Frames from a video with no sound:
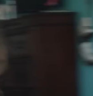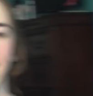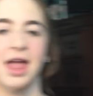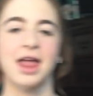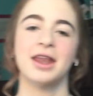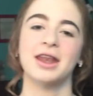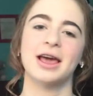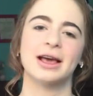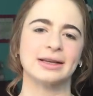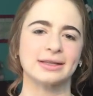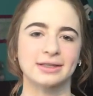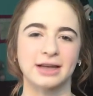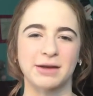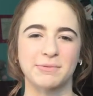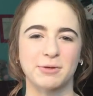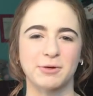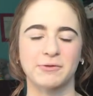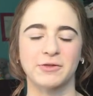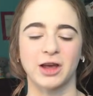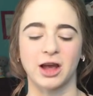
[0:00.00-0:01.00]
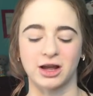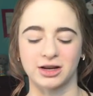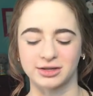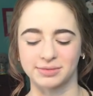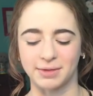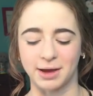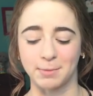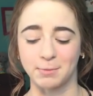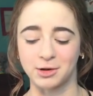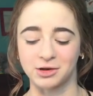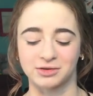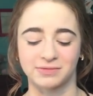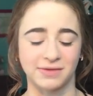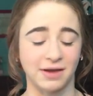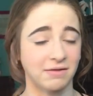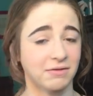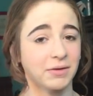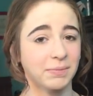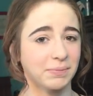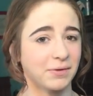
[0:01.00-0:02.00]
And next, I'm moving on to my most
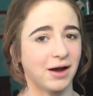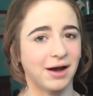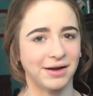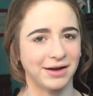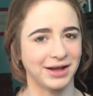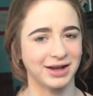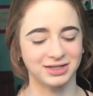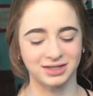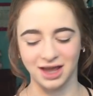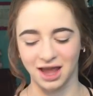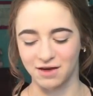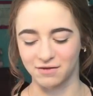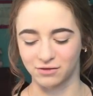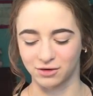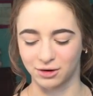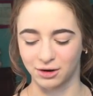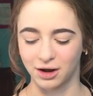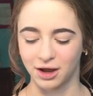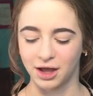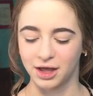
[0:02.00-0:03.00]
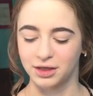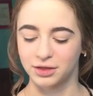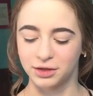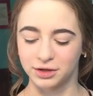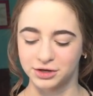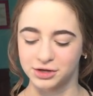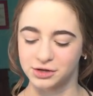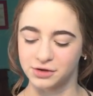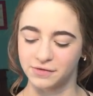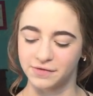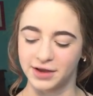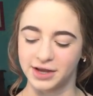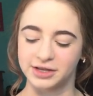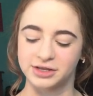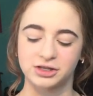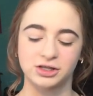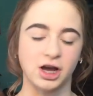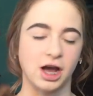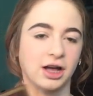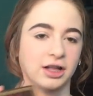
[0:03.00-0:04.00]
favorite product ever, the Too
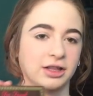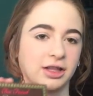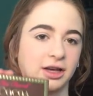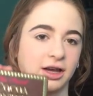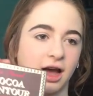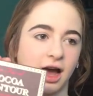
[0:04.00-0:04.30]
Faced Chocolate